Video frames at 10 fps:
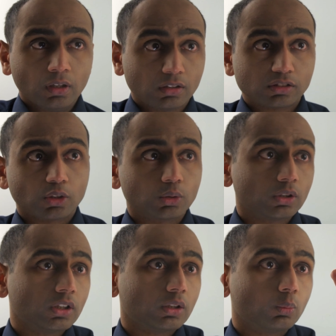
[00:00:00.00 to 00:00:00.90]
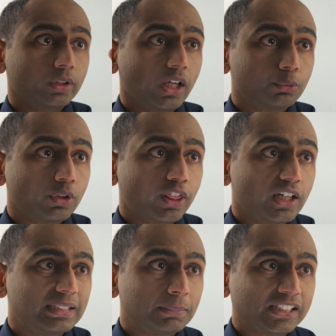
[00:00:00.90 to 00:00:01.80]
So
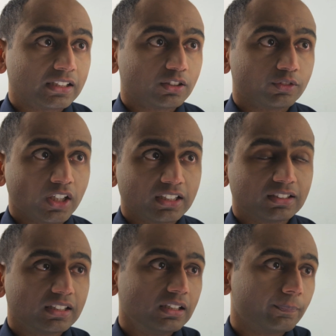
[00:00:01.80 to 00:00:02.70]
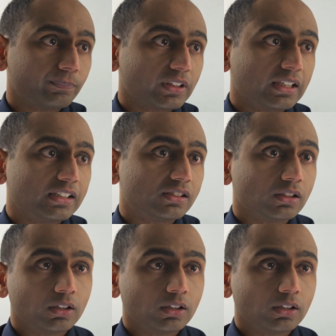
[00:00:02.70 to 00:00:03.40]
130% of 90 is